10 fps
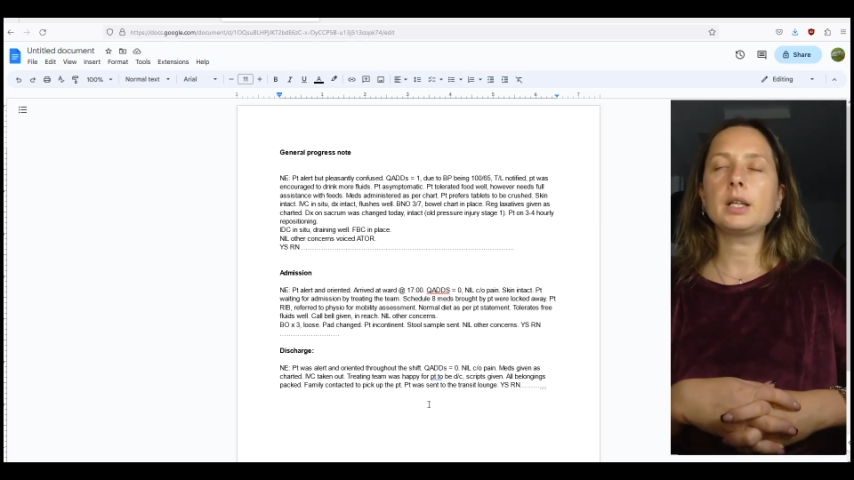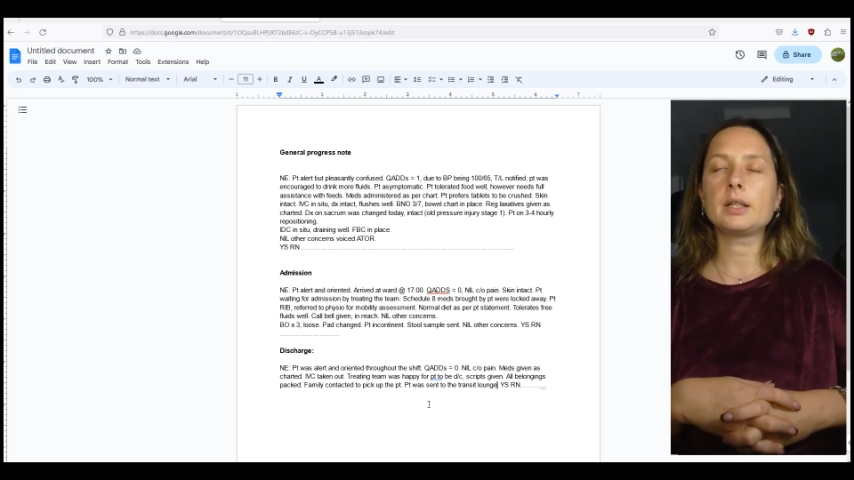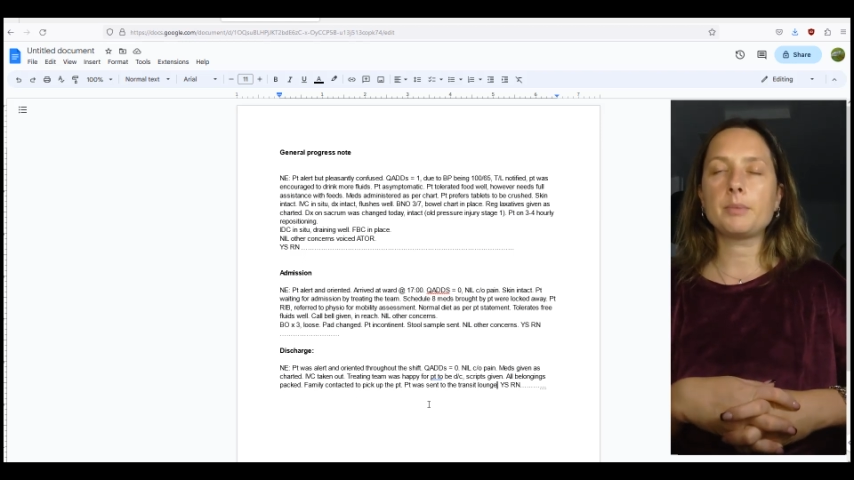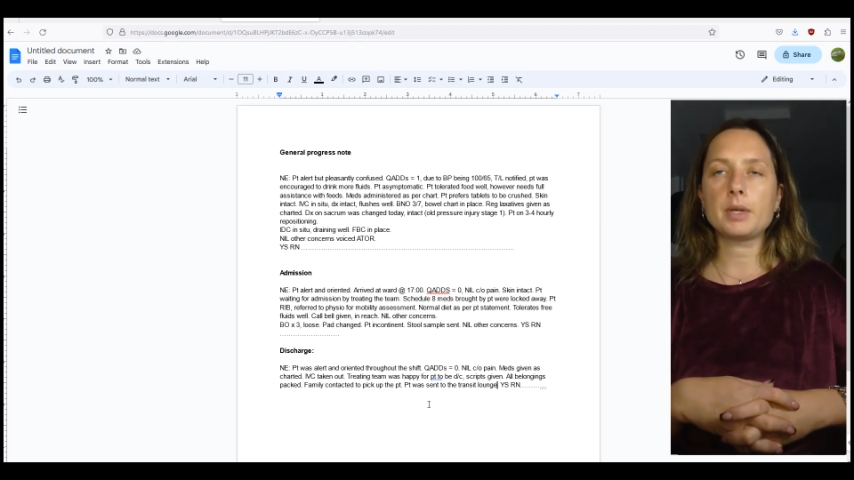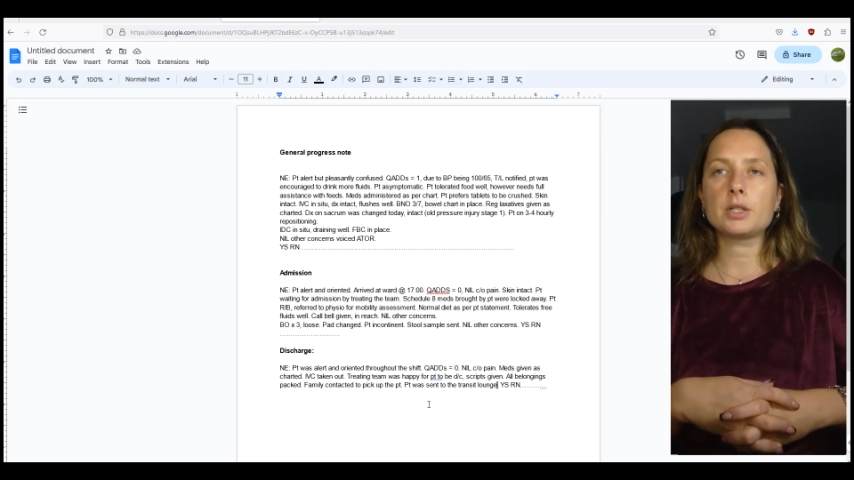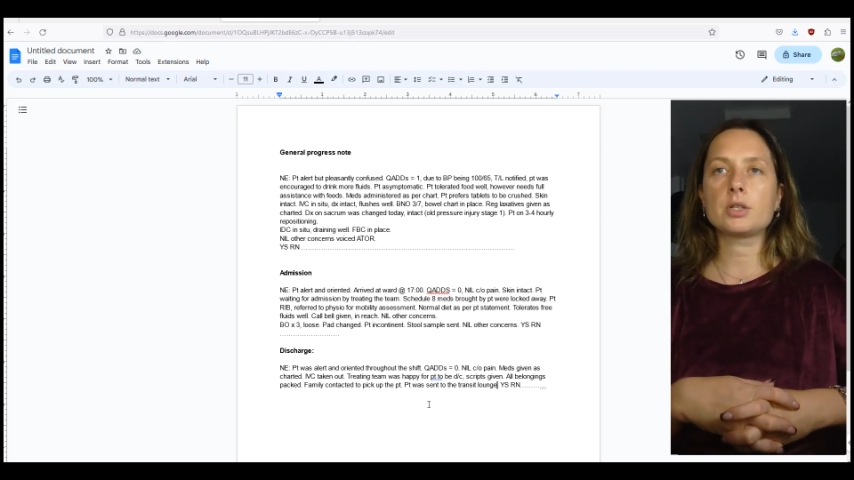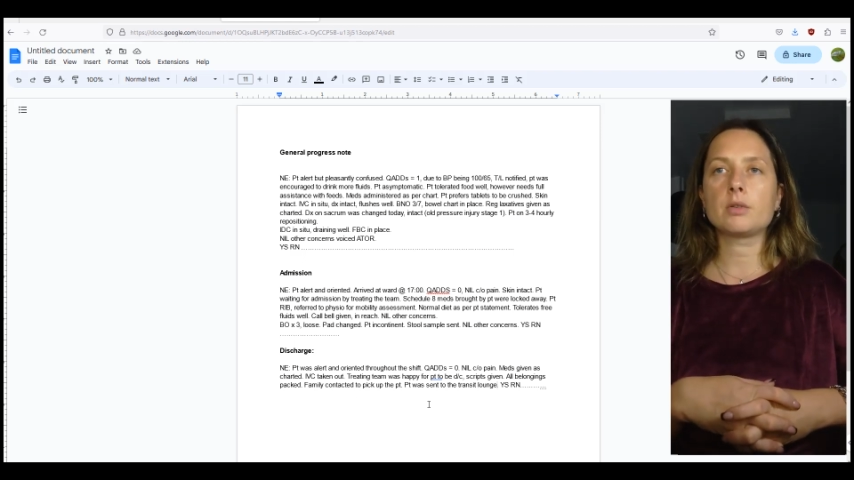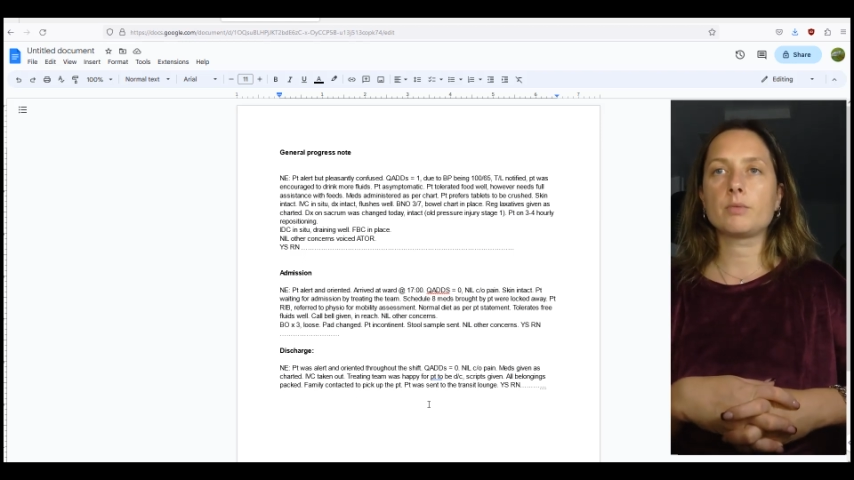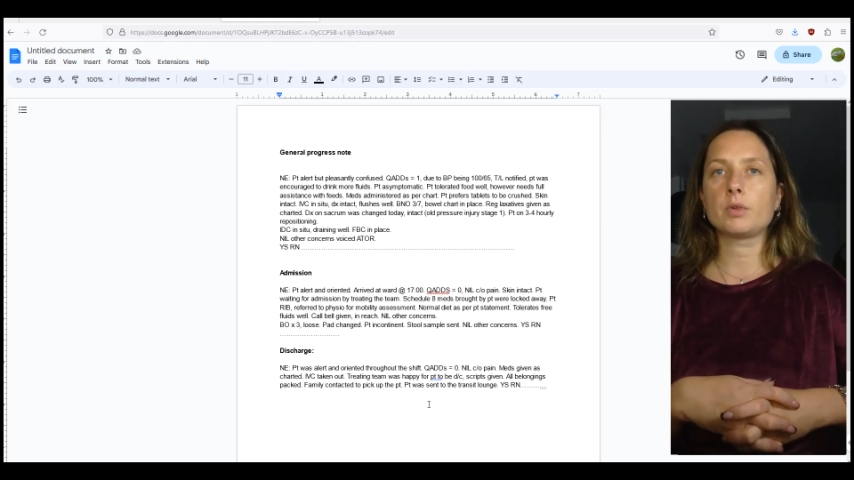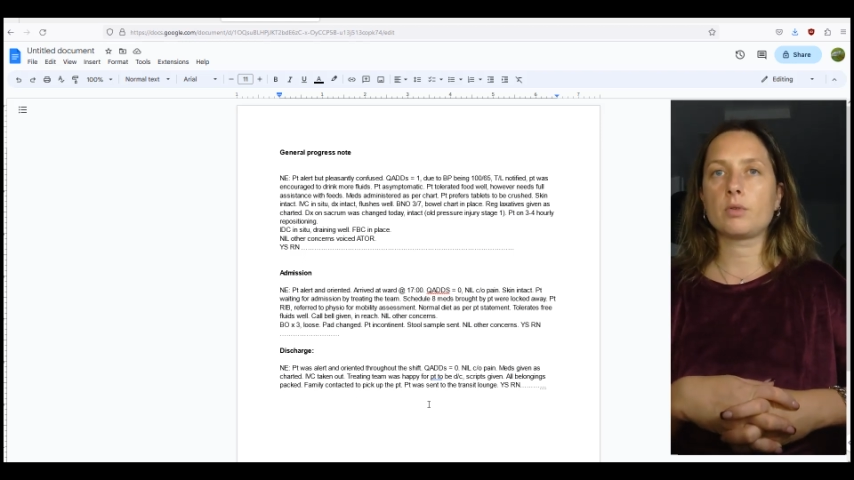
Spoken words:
the patient will